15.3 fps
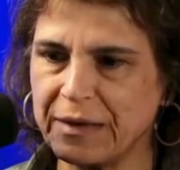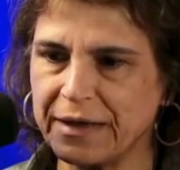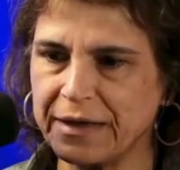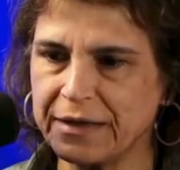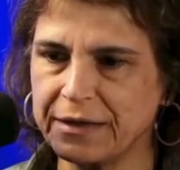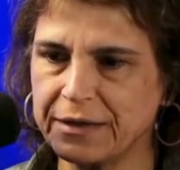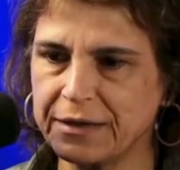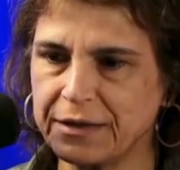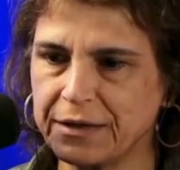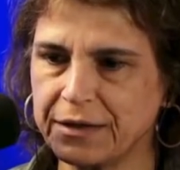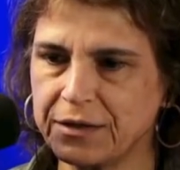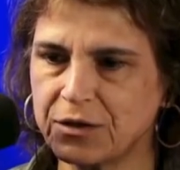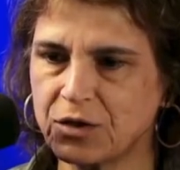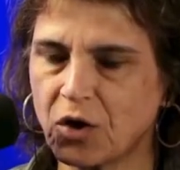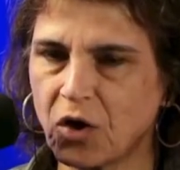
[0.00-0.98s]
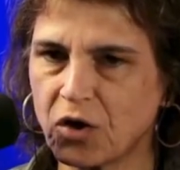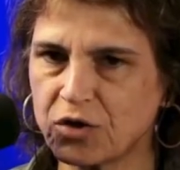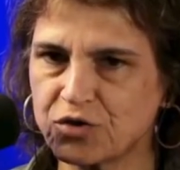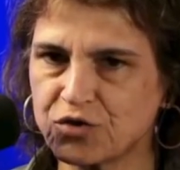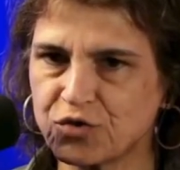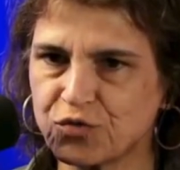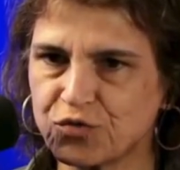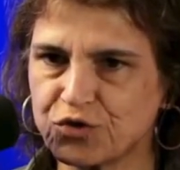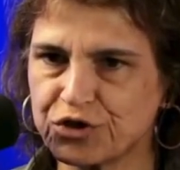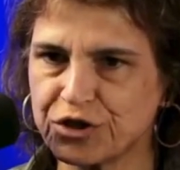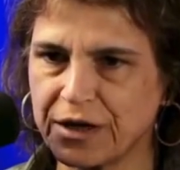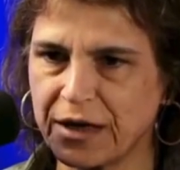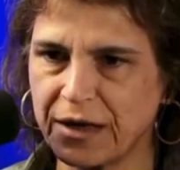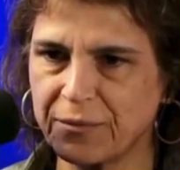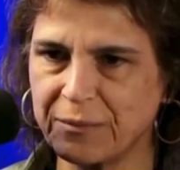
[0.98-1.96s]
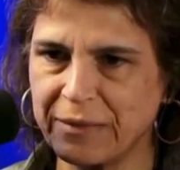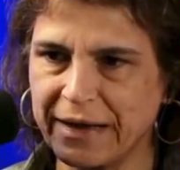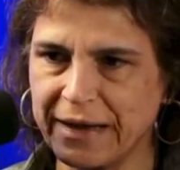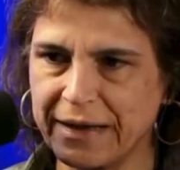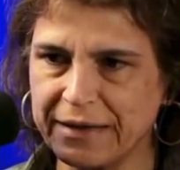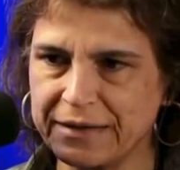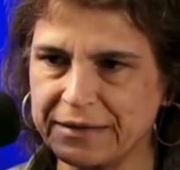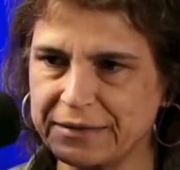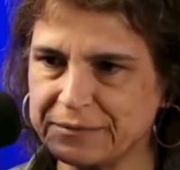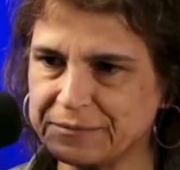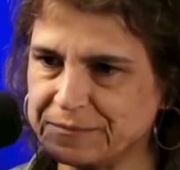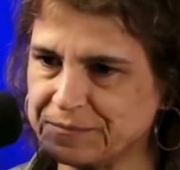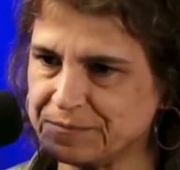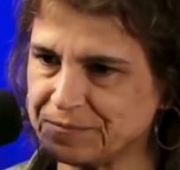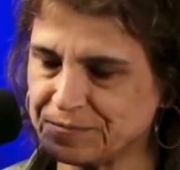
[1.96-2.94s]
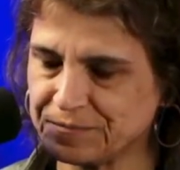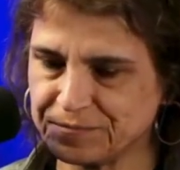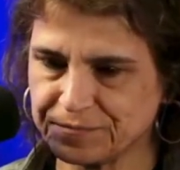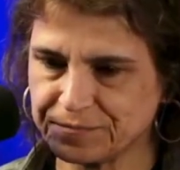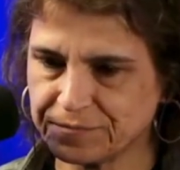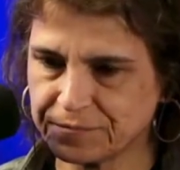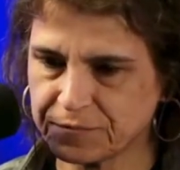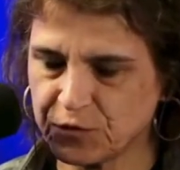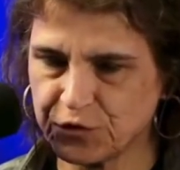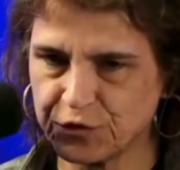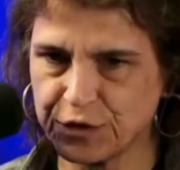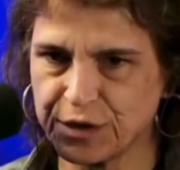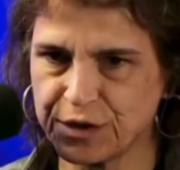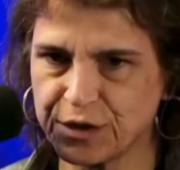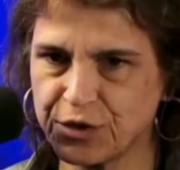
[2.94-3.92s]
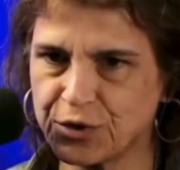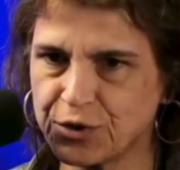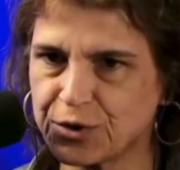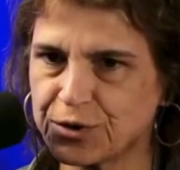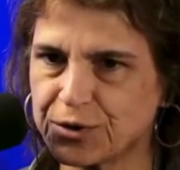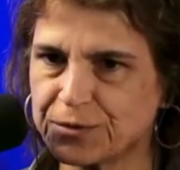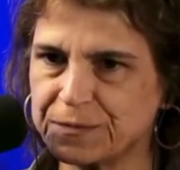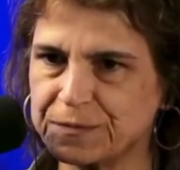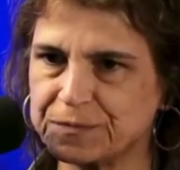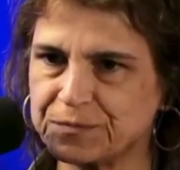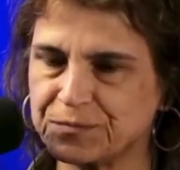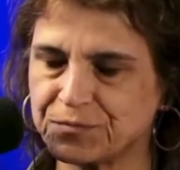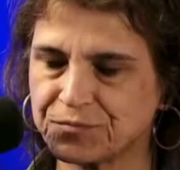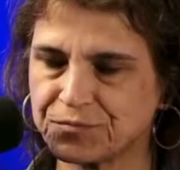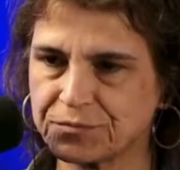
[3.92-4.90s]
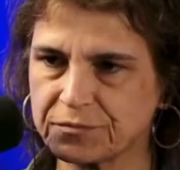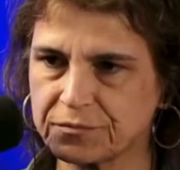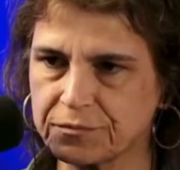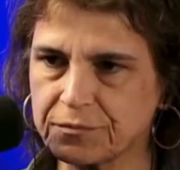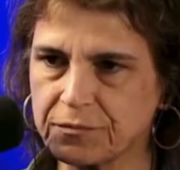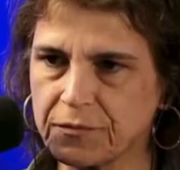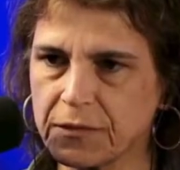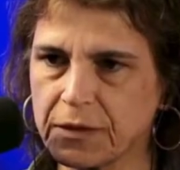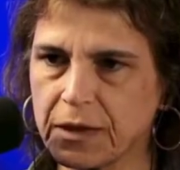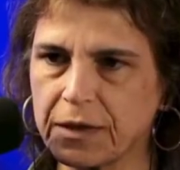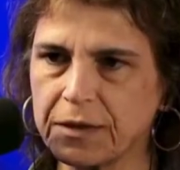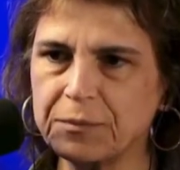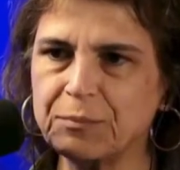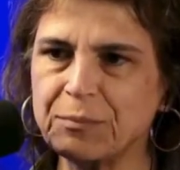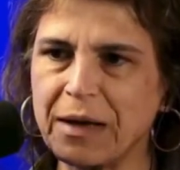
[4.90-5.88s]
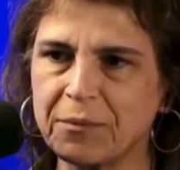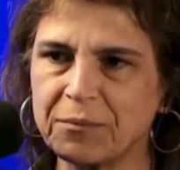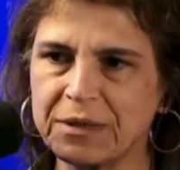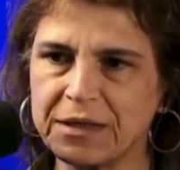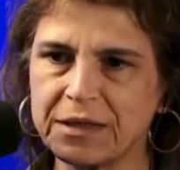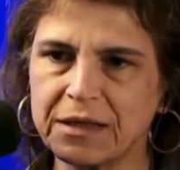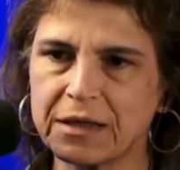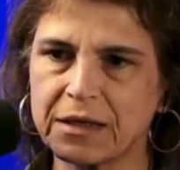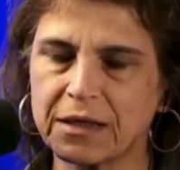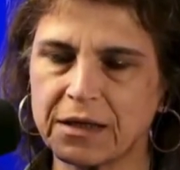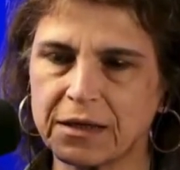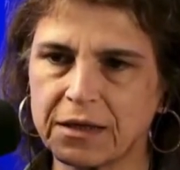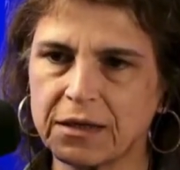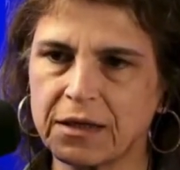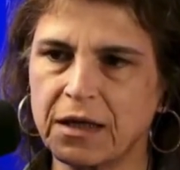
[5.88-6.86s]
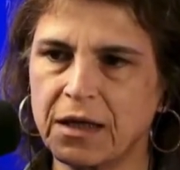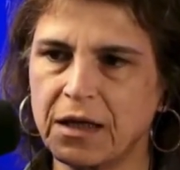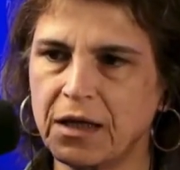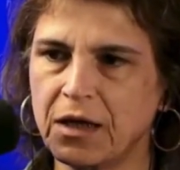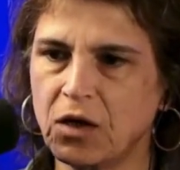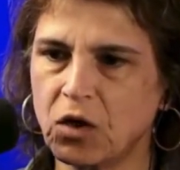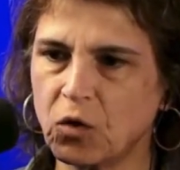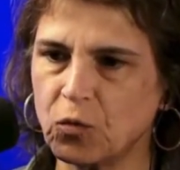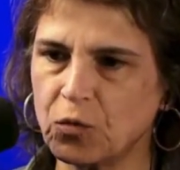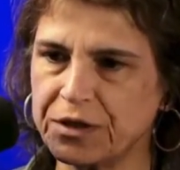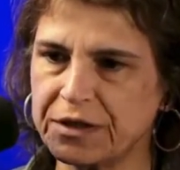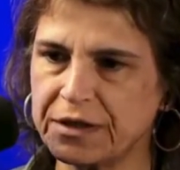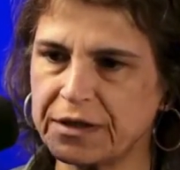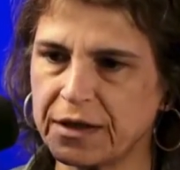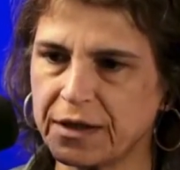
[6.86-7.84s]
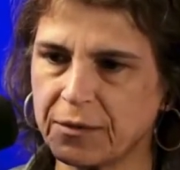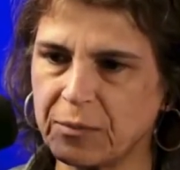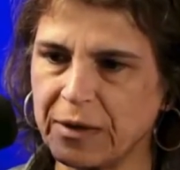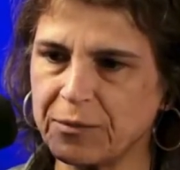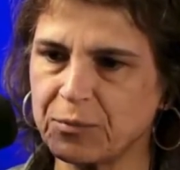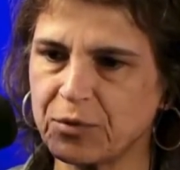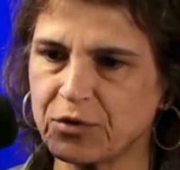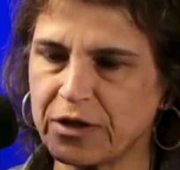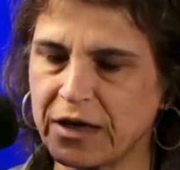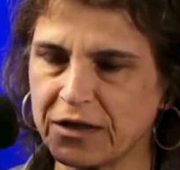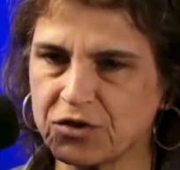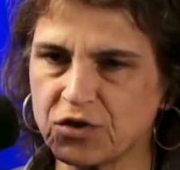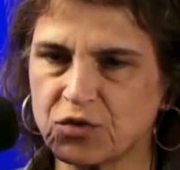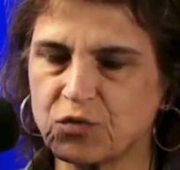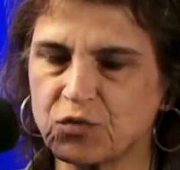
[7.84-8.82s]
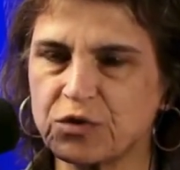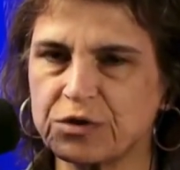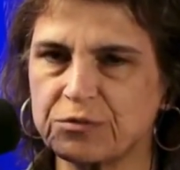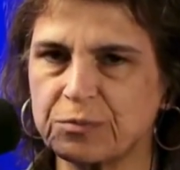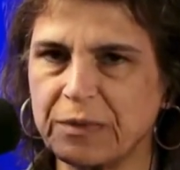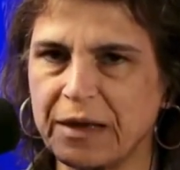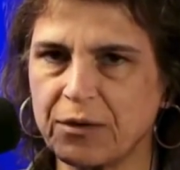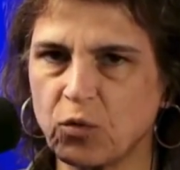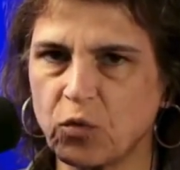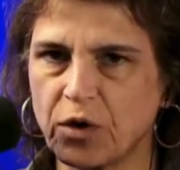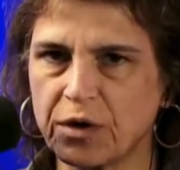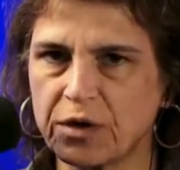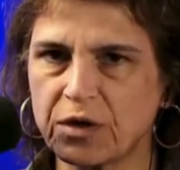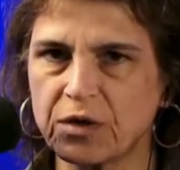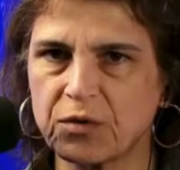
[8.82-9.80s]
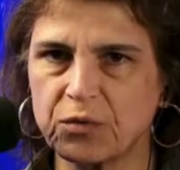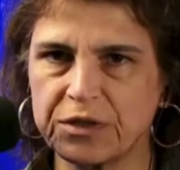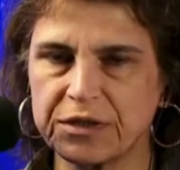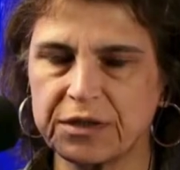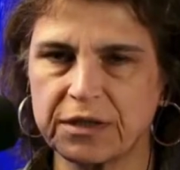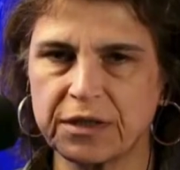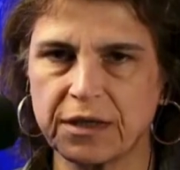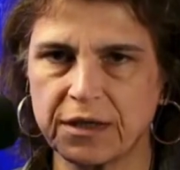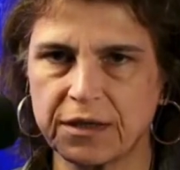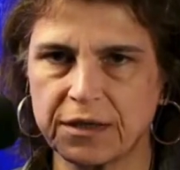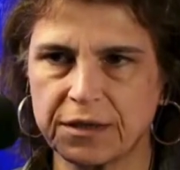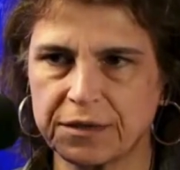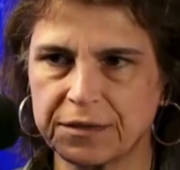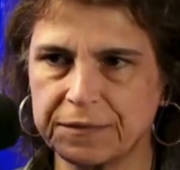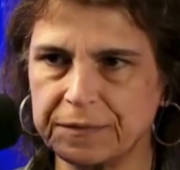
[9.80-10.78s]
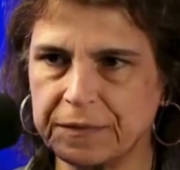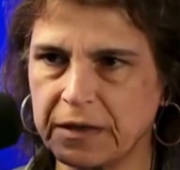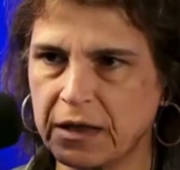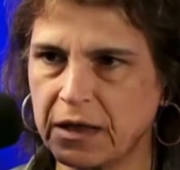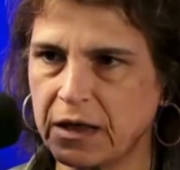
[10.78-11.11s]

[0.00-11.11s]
my knowledge, to share my figure in public with my production, with my work, with the